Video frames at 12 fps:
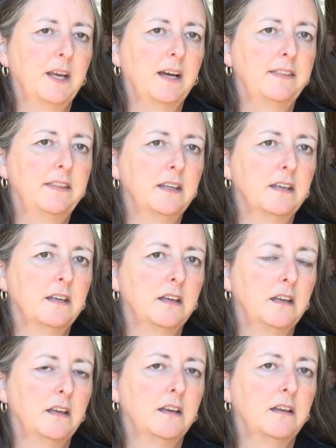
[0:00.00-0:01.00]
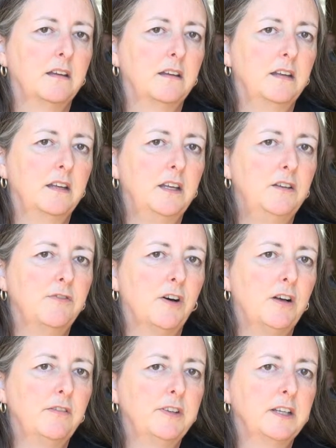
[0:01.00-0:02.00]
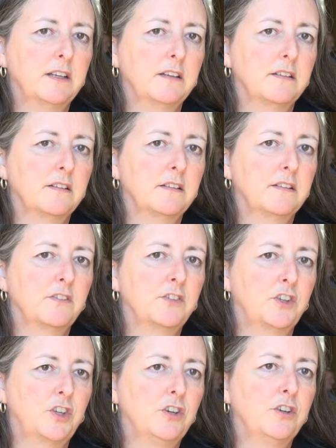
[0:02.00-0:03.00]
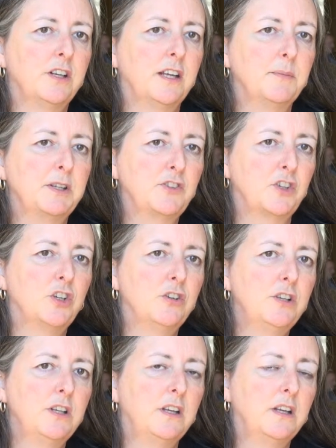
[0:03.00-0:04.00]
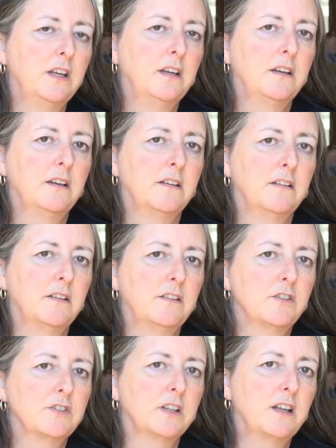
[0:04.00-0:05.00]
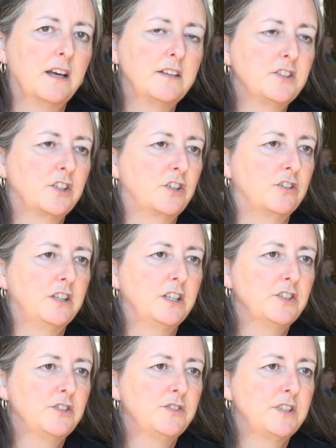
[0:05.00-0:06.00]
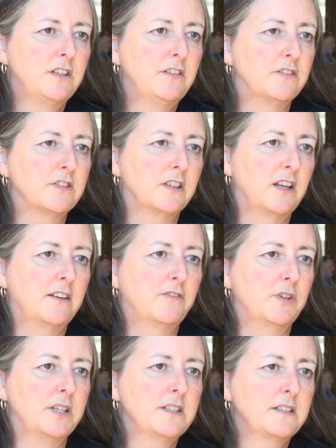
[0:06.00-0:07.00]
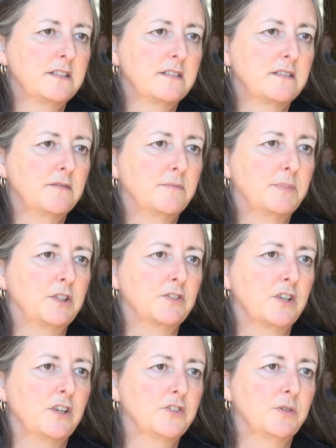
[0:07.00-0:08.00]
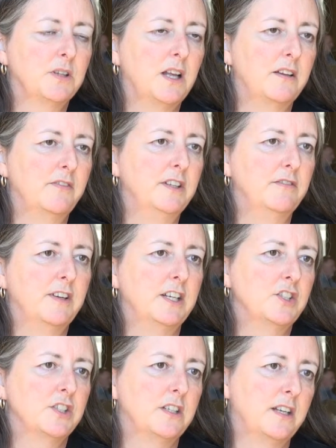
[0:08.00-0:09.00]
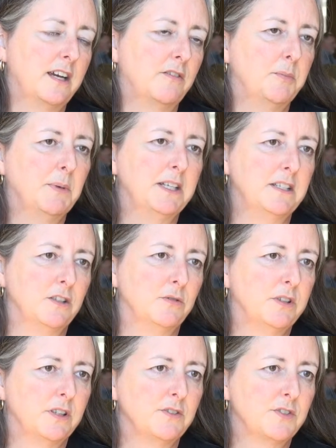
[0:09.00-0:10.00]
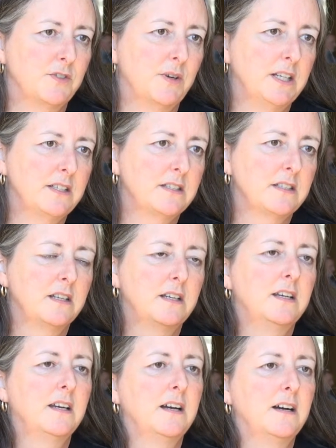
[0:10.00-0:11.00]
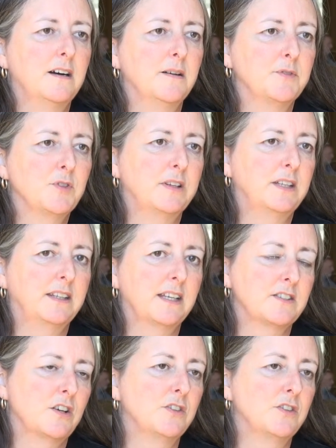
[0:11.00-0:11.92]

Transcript: I think evolving security, security, there's a lot of security issues there, there's a lot of risks, but there's also a lot of innovation in how we might deal with those threats. So I think that's